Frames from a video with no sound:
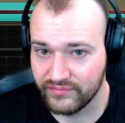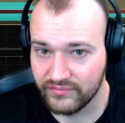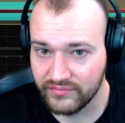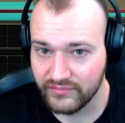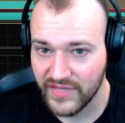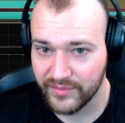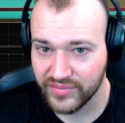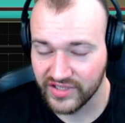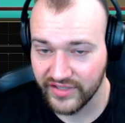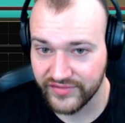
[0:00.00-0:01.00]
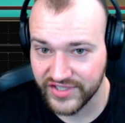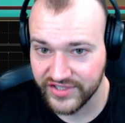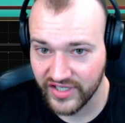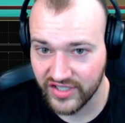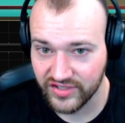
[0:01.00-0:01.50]
my beloved
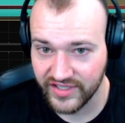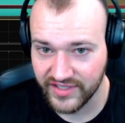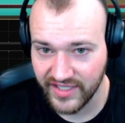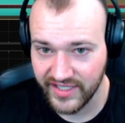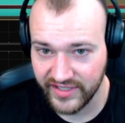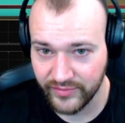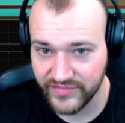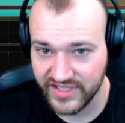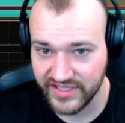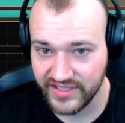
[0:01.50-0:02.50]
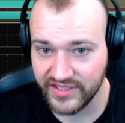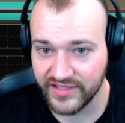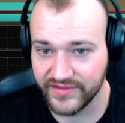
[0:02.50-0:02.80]
darling AMD,